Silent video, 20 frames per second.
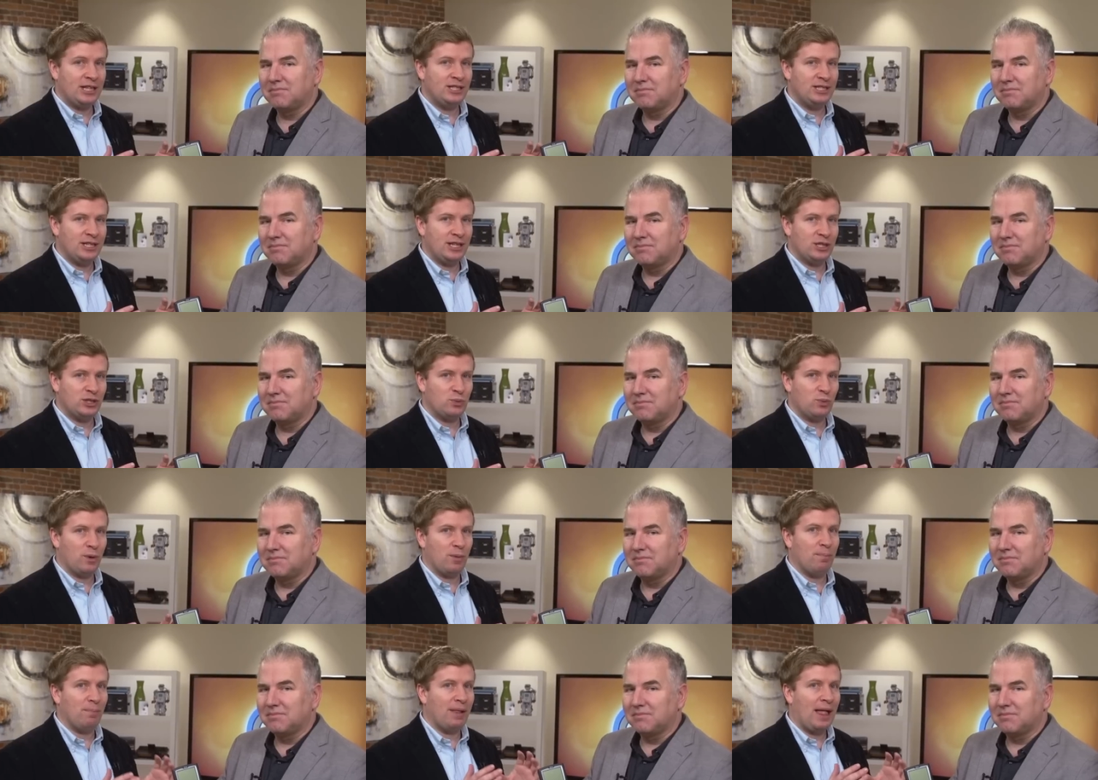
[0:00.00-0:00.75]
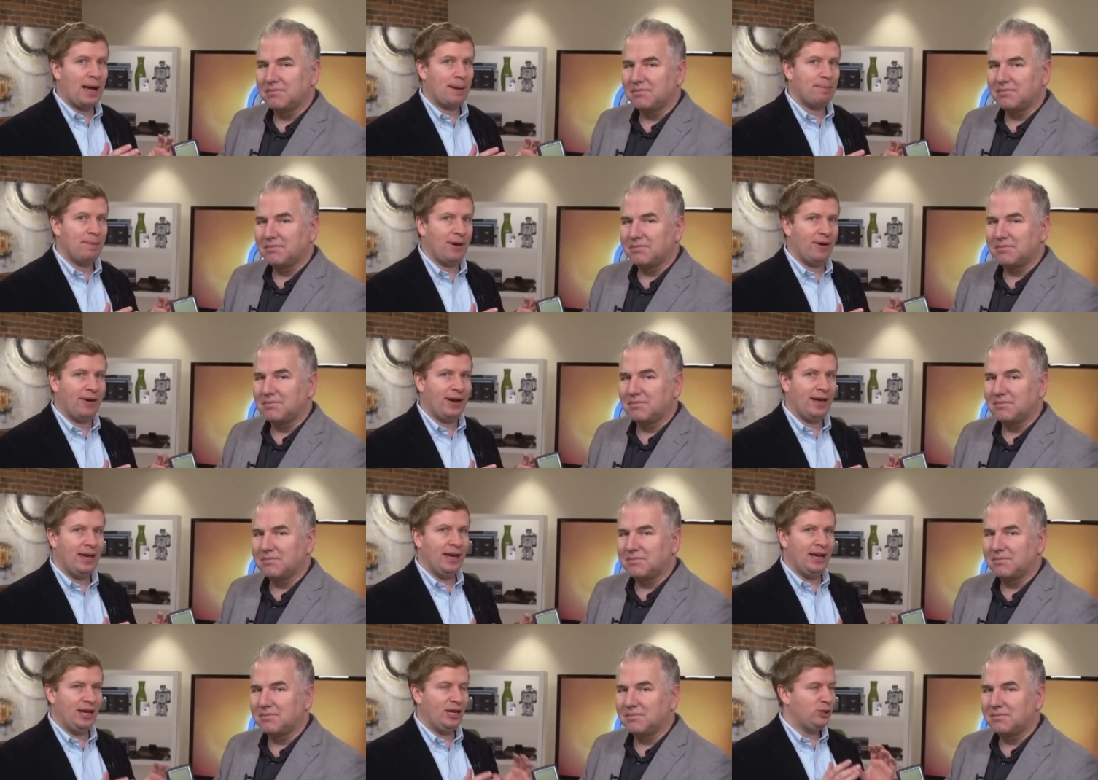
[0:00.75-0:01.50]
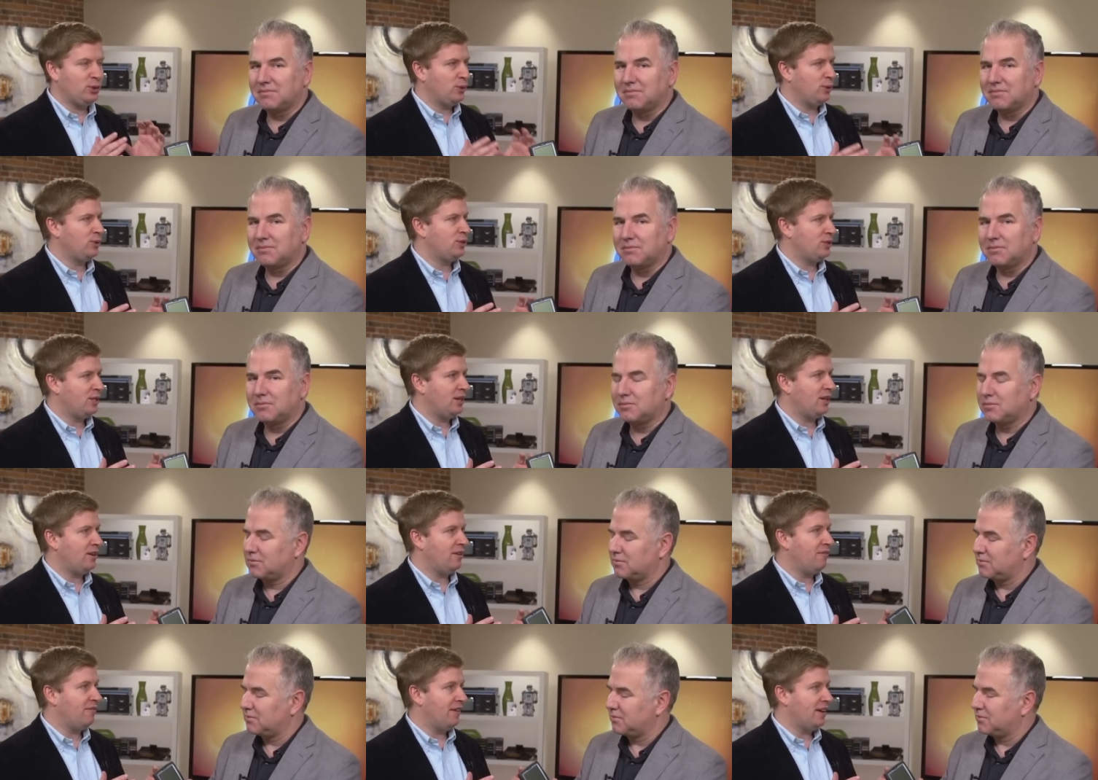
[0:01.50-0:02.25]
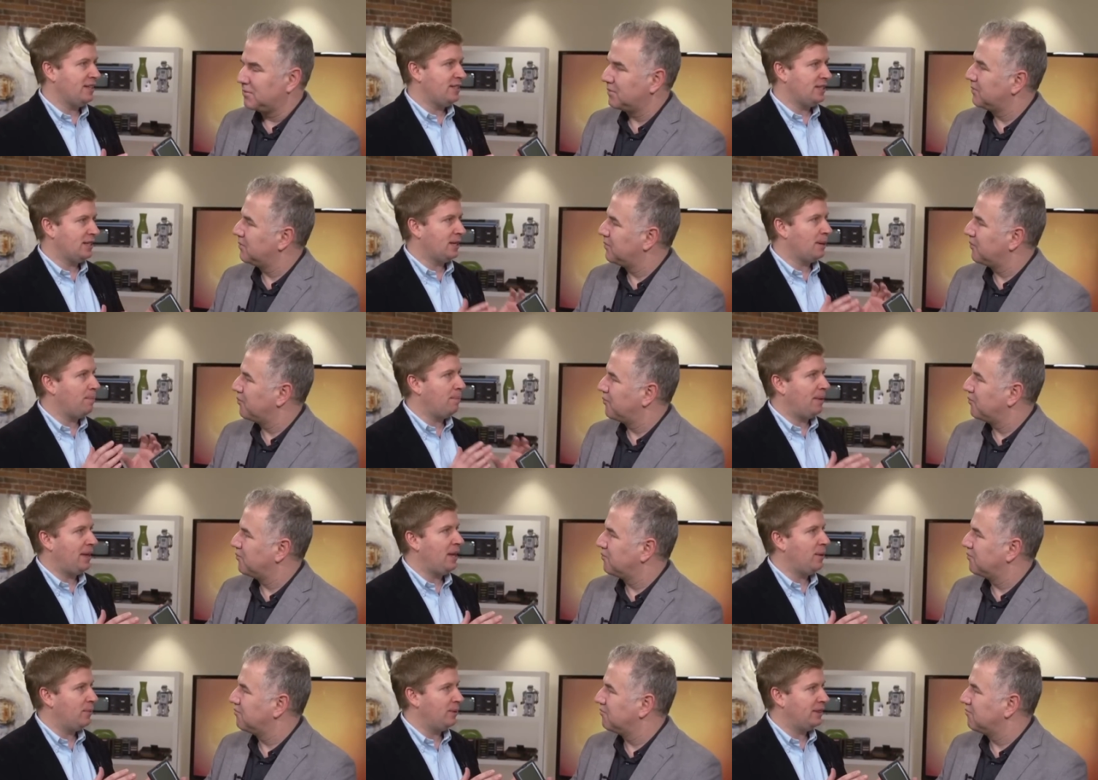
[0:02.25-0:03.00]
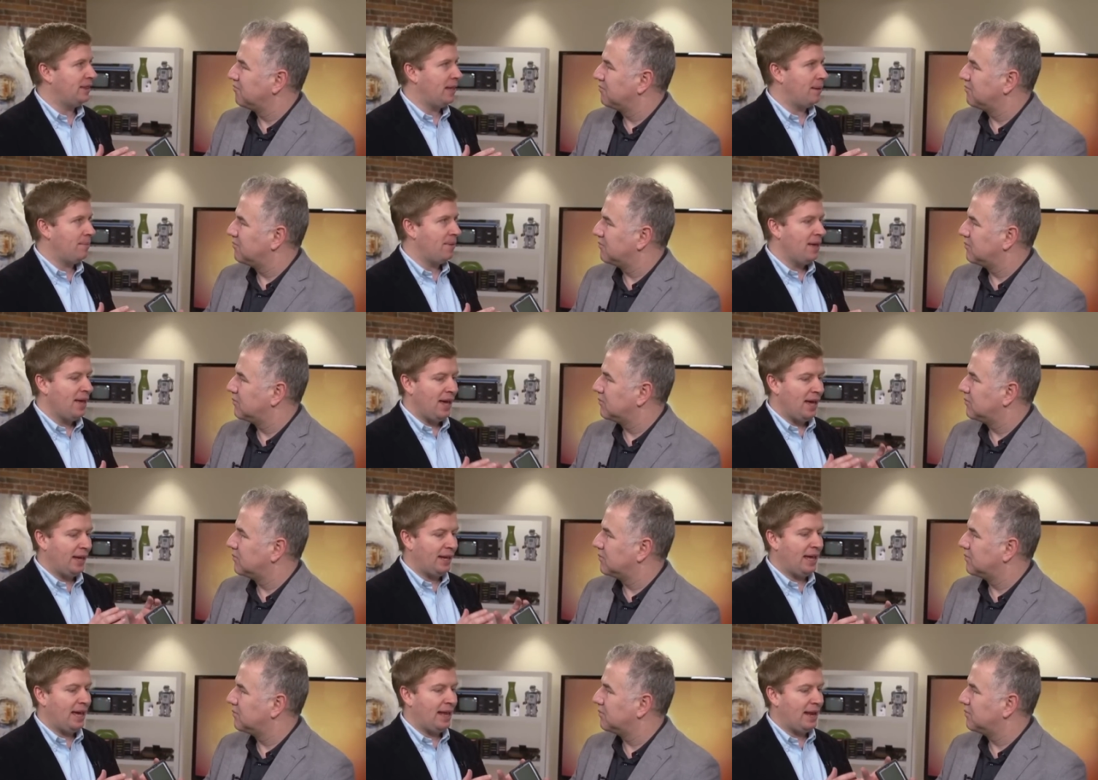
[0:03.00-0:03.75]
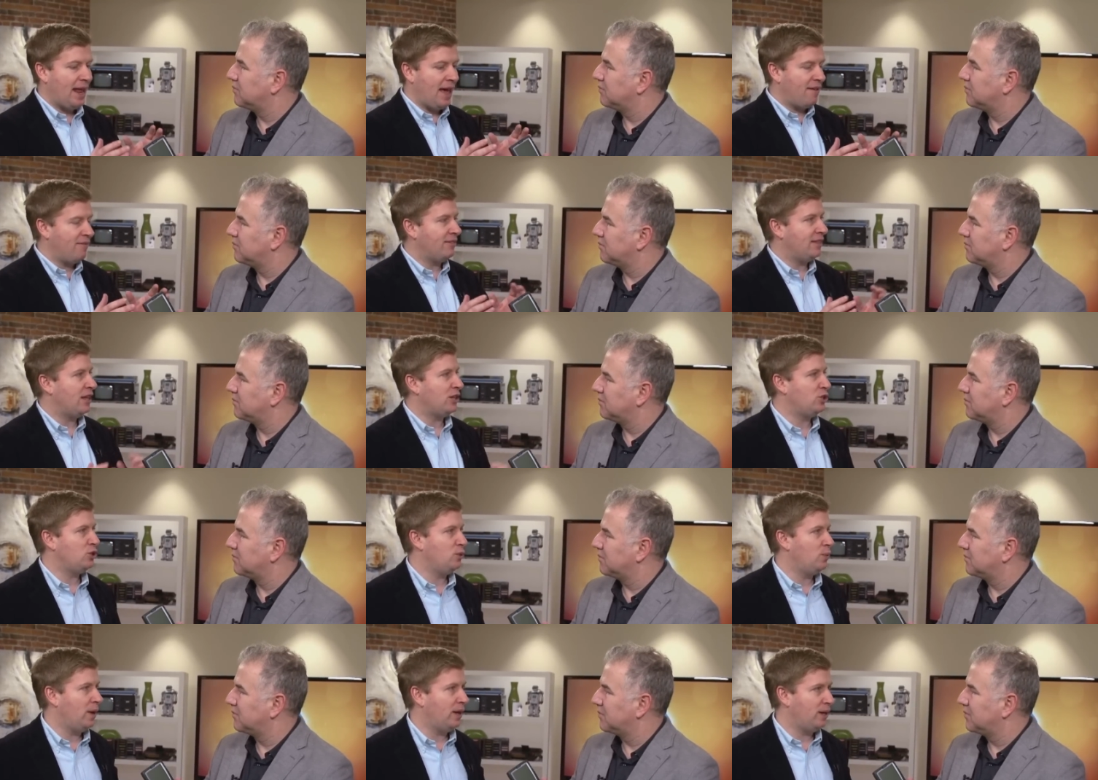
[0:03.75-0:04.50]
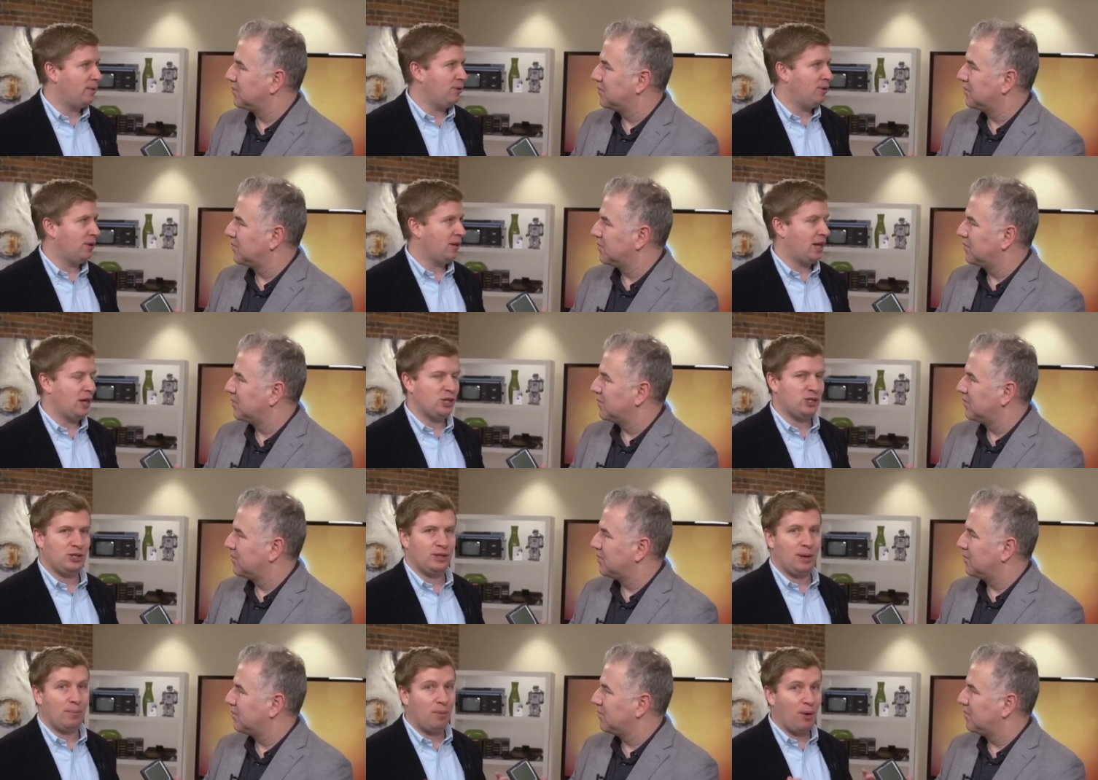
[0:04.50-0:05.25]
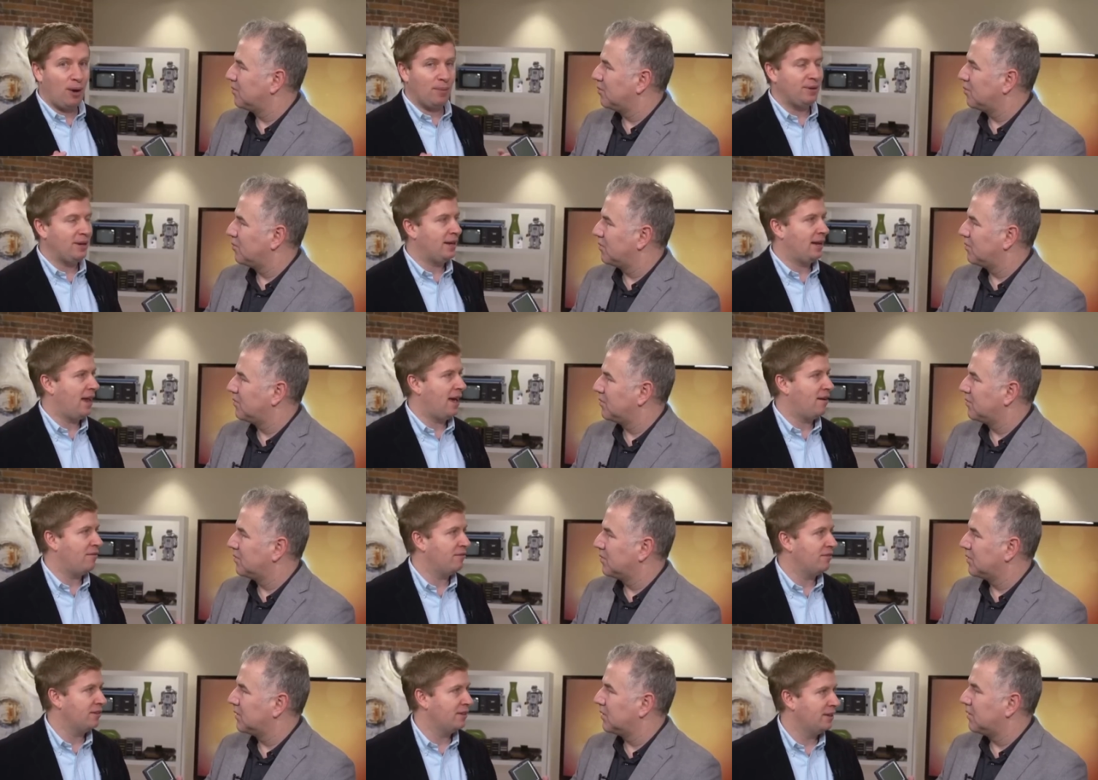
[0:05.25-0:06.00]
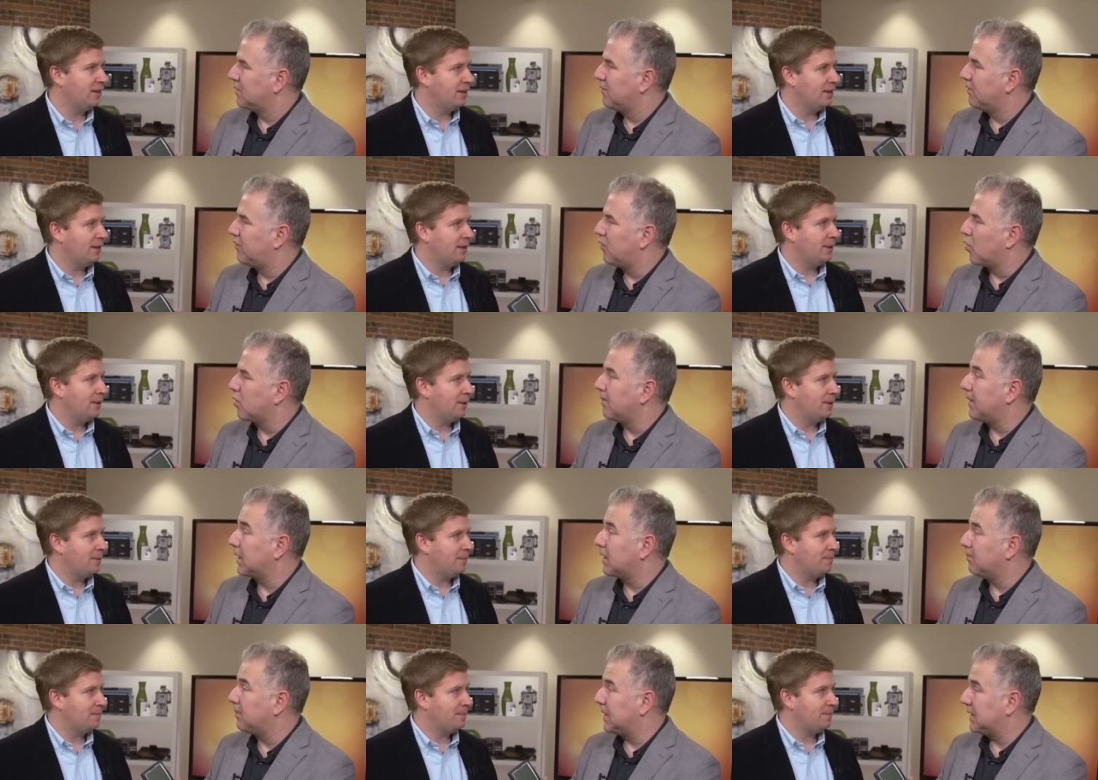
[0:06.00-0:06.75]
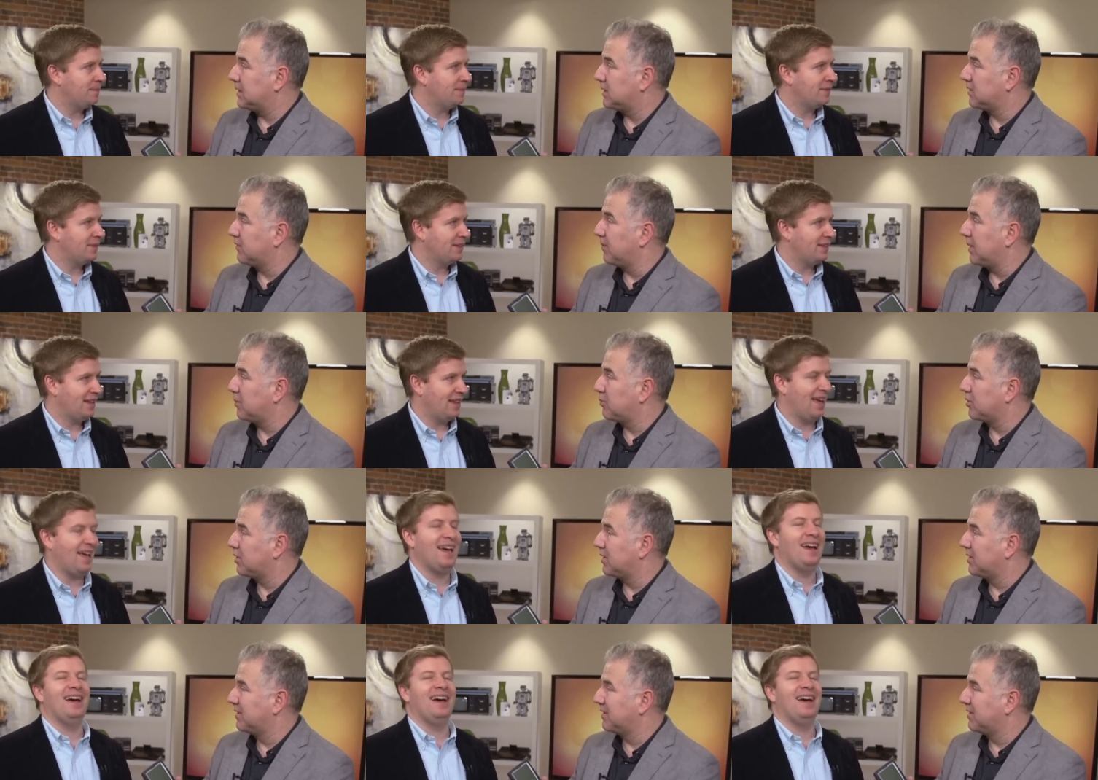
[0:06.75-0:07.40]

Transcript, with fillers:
Speaker 1: instance where BlackBerry introduced the device to compete with them, again, having that two-way communication that Palm didn't have four megabytes of memory,